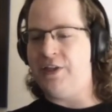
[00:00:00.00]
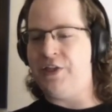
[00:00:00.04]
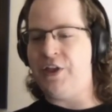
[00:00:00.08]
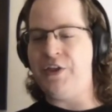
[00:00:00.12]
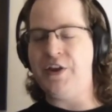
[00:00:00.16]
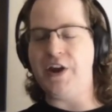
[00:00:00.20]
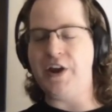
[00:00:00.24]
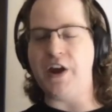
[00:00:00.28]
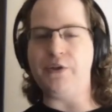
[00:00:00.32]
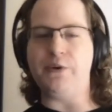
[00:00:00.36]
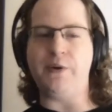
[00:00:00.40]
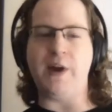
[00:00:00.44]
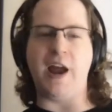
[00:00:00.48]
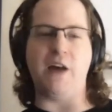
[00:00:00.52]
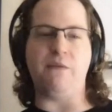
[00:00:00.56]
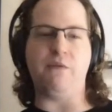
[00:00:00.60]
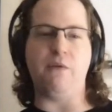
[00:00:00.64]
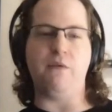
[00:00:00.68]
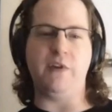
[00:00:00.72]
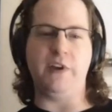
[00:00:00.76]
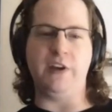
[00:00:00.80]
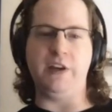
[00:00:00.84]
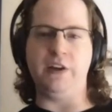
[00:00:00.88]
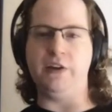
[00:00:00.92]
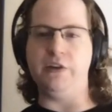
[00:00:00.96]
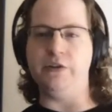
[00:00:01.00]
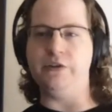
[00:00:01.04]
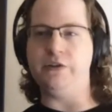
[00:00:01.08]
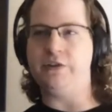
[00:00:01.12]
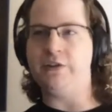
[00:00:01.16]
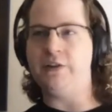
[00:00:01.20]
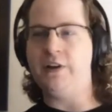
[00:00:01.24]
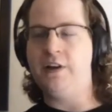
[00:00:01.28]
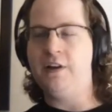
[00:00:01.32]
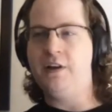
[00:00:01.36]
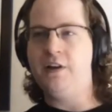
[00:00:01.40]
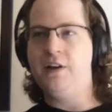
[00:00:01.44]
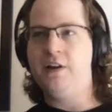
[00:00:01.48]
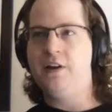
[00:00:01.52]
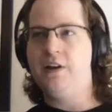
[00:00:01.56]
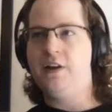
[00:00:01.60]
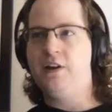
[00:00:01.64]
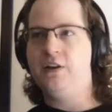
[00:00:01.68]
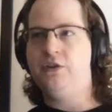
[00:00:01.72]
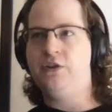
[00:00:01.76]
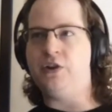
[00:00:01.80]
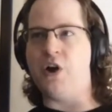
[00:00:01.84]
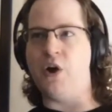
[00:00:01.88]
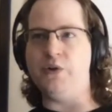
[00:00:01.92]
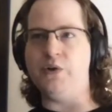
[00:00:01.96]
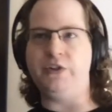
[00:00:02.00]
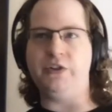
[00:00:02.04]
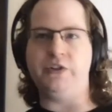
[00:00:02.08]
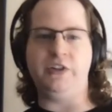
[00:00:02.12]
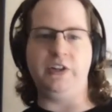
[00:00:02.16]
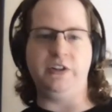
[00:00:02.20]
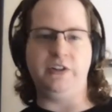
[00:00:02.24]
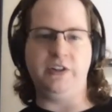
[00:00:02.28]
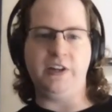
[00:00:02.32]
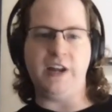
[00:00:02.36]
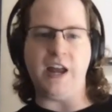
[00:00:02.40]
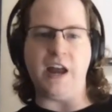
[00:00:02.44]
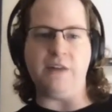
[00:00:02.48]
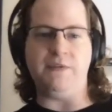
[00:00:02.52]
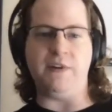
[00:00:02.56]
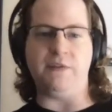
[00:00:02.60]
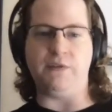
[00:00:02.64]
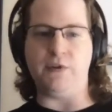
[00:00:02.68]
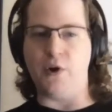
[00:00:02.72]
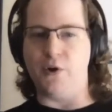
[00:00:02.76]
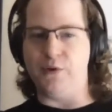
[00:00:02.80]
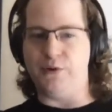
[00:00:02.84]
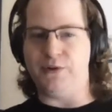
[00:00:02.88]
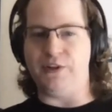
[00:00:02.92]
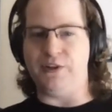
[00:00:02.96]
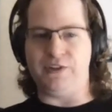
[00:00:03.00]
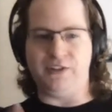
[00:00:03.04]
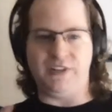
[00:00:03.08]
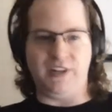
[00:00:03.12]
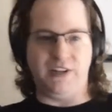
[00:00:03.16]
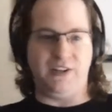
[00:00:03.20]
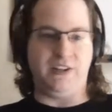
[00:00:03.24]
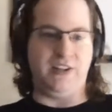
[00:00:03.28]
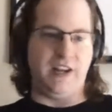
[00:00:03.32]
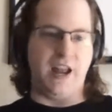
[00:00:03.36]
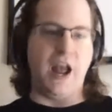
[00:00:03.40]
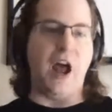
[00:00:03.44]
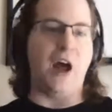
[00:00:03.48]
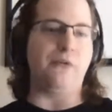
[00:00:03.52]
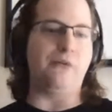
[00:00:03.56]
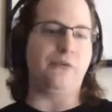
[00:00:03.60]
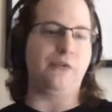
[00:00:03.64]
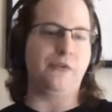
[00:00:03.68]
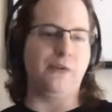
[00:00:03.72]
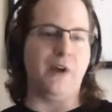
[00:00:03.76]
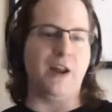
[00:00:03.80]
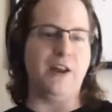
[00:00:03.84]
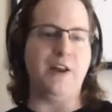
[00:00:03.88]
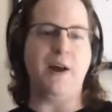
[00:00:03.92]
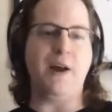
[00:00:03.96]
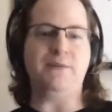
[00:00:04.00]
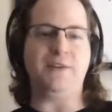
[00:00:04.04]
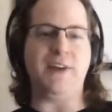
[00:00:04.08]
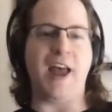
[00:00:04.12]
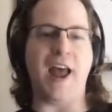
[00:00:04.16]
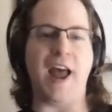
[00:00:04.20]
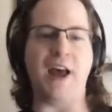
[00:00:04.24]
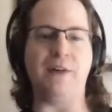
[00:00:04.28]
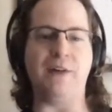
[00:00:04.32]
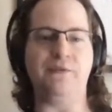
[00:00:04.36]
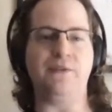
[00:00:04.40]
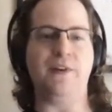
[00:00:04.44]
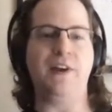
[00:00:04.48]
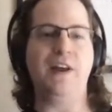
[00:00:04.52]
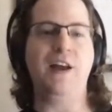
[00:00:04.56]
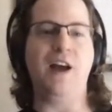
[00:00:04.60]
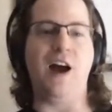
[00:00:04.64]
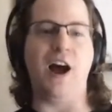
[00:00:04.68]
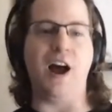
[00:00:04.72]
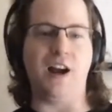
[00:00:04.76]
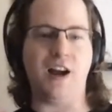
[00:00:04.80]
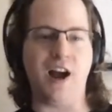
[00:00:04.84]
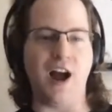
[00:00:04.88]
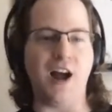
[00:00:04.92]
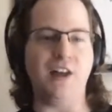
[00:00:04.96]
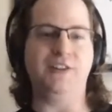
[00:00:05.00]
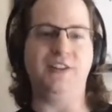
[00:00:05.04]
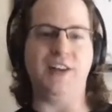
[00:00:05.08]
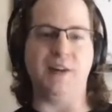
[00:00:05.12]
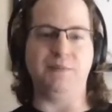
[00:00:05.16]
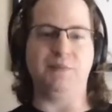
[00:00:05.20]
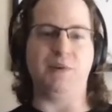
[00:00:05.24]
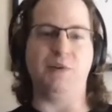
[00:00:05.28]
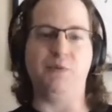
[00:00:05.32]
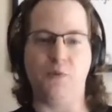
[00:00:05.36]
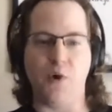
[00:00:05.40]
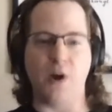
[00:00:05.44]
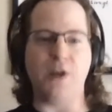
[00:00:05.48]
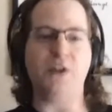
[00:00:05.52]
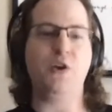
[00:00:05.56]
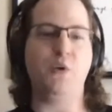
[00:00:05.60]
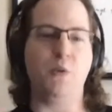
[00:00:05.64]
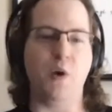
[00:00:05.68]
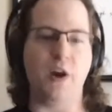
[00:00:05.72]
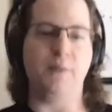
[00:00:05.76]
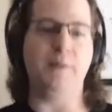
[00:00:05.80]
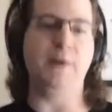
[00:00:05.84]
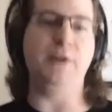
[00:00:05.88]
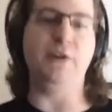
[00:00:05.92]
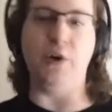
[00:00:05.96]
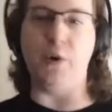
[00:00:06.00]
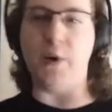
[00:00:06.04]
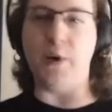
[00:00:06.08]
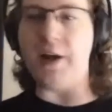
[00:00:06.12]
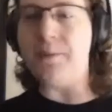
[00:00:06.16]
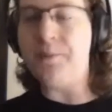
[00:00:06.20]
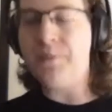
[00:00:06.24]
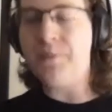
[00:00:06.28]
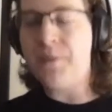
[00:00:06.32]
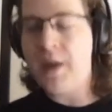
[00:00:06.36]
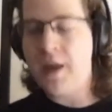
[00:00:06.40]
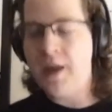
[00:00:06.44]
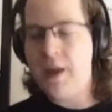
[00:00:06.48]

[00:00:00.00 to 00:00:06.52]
And then the other half of it is to host a CTF, you have to host a CTF, right? You have to have a concept of what you want to be doing.